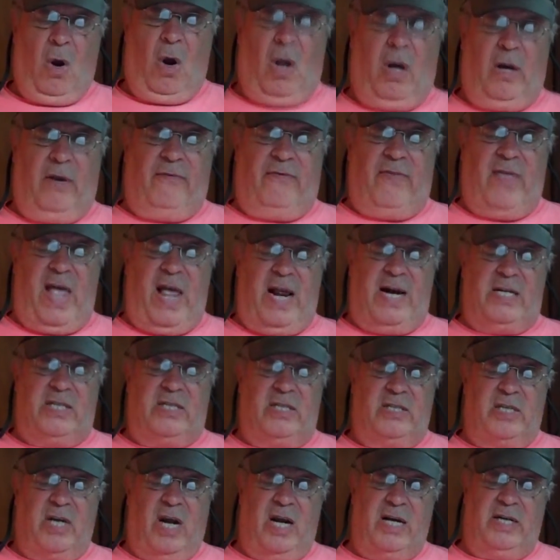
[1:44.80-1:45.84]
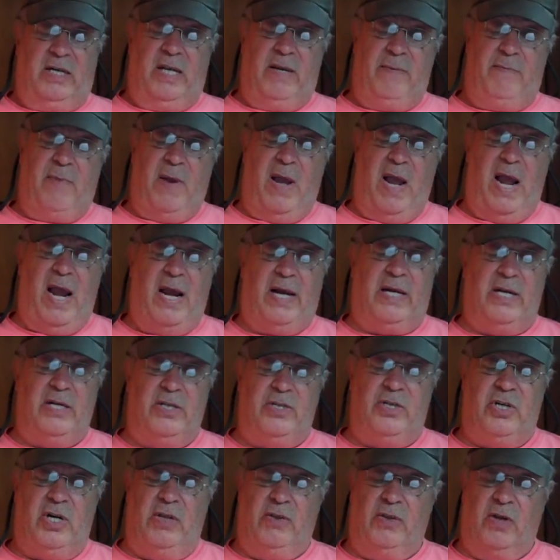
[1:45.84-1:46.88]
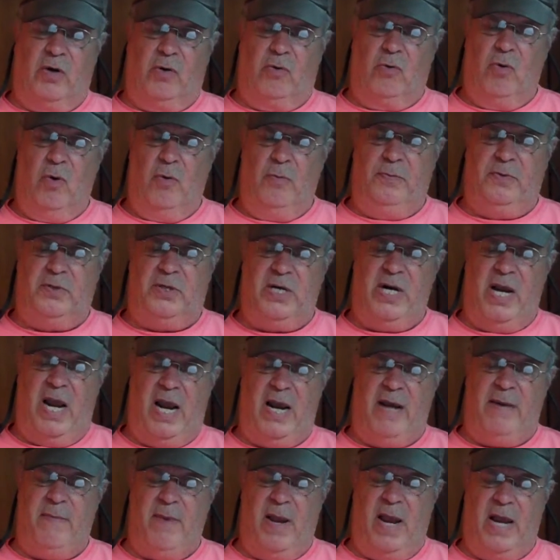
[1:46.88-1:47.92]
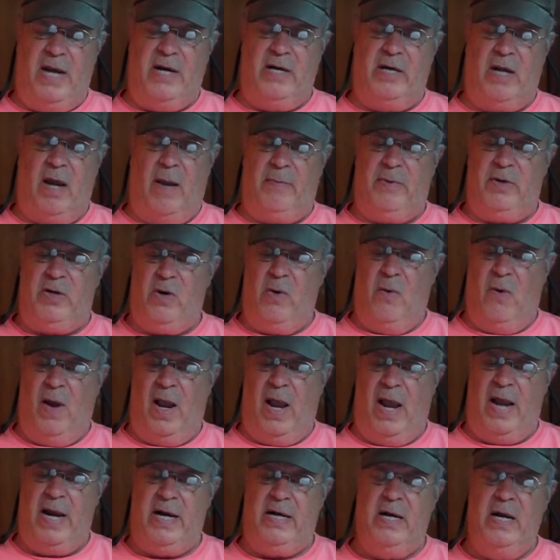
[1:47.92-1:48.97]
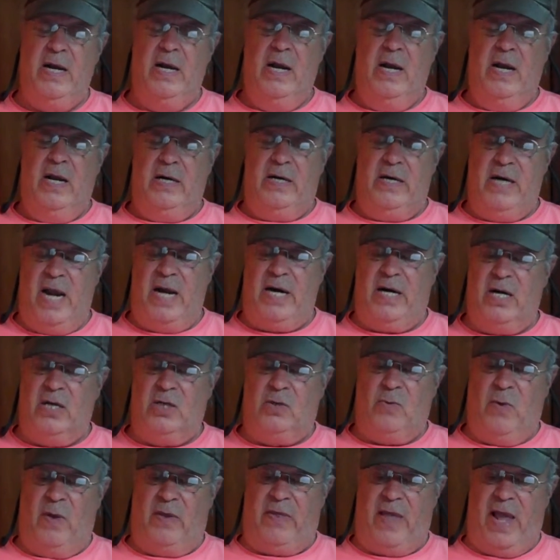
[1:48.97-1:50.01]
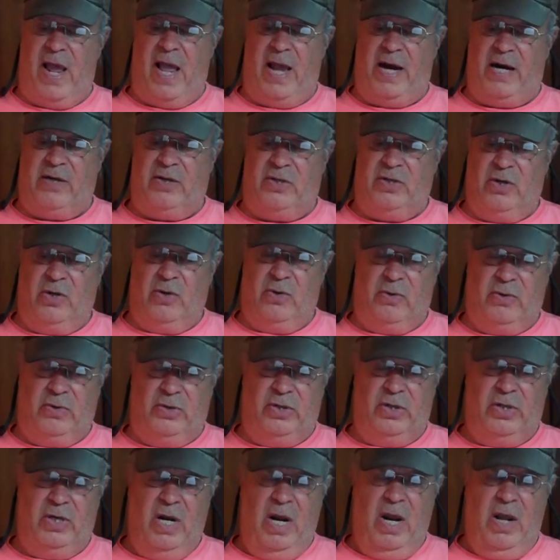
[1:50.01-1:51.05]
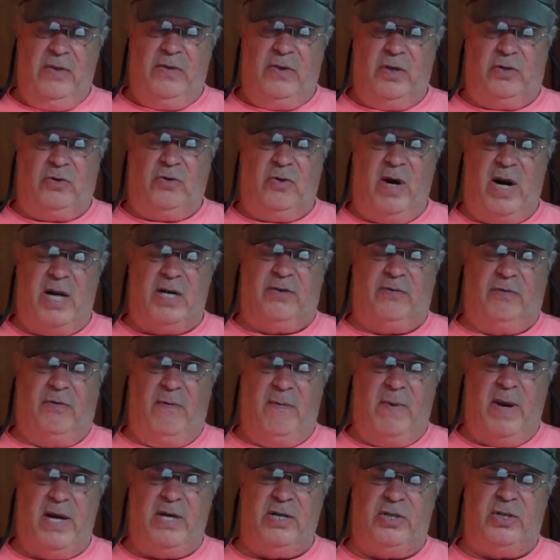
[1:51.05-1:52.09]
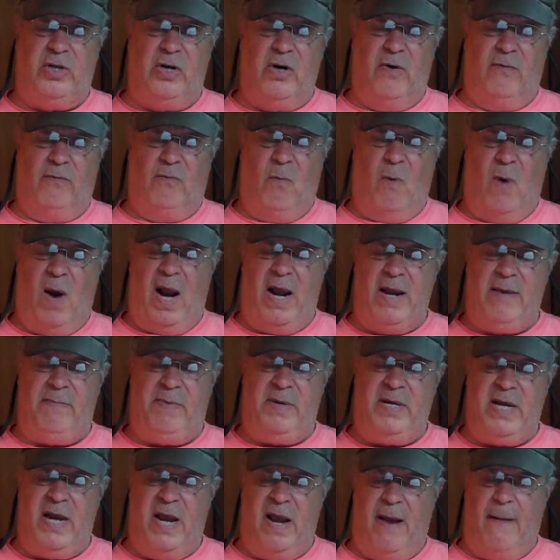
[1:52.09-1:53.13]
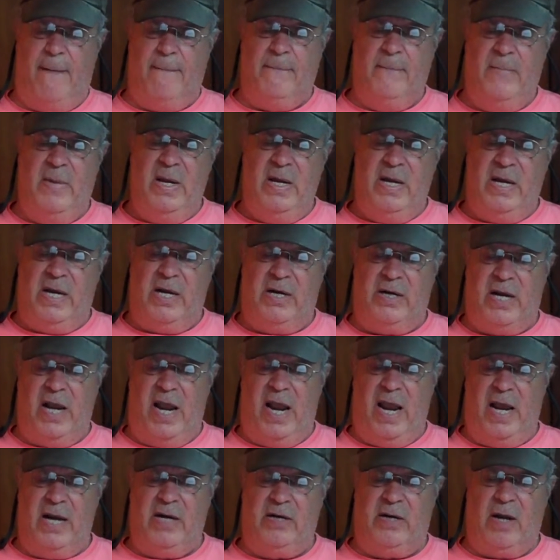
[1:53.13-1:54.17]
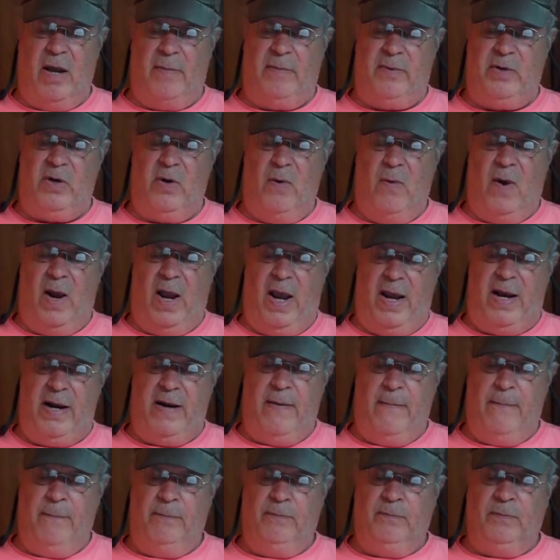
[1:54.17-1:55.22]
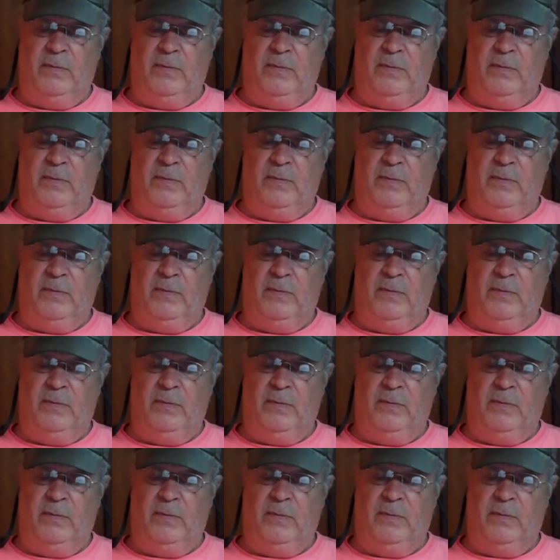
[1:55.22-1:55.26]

All of that is tightly packaged in the group's name, NWA, Niggas with Attitudes, the transformation of YBM into NWA.